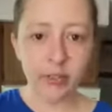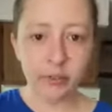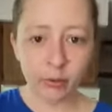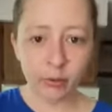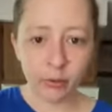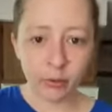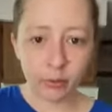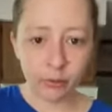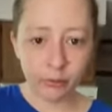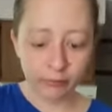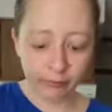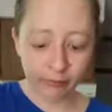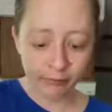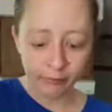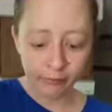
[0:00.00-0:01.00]
So
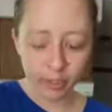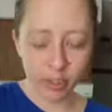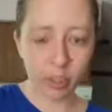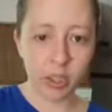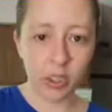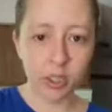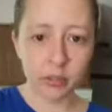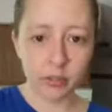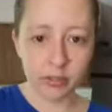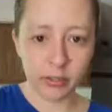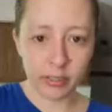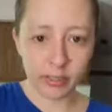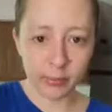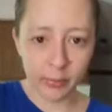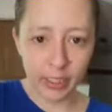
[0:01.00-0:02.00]
first
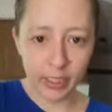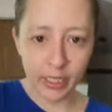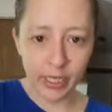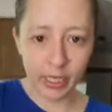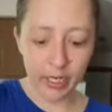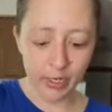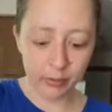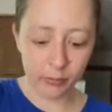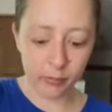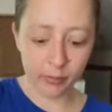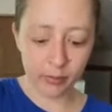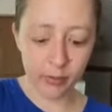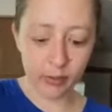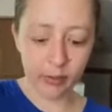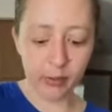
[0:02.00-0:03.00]
is my can
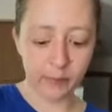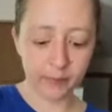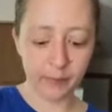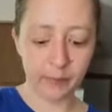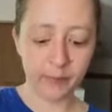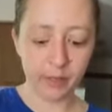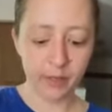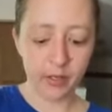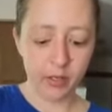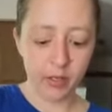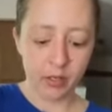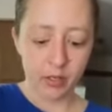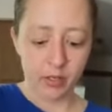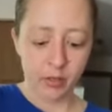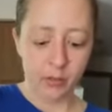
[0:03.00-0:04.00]
opener.
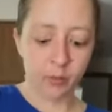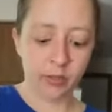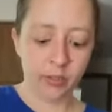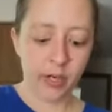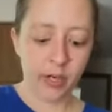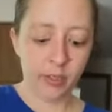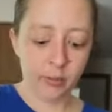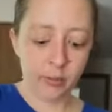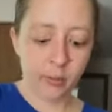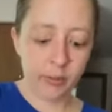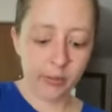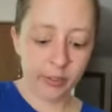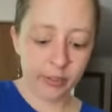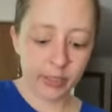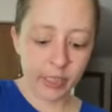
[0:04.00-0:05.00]
What's awesome about
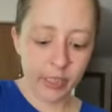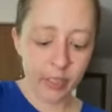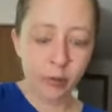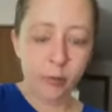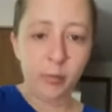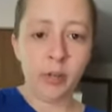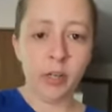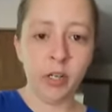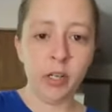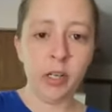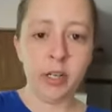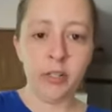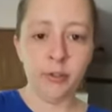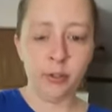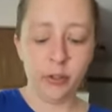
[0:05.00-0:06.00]
this can opener
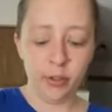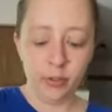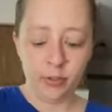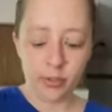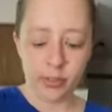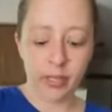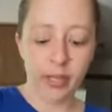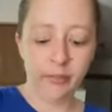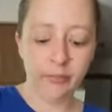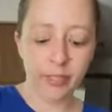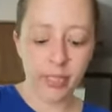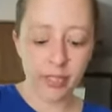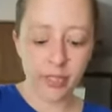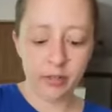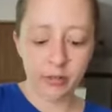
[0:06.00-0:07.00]
is you can use it
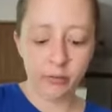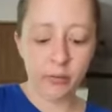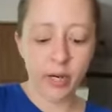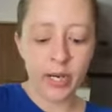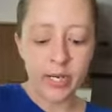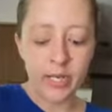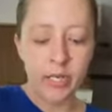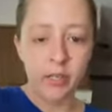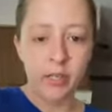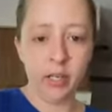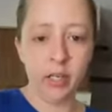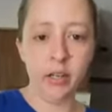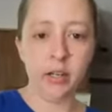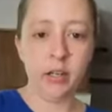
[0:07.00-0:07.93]
left-handed or right-handed.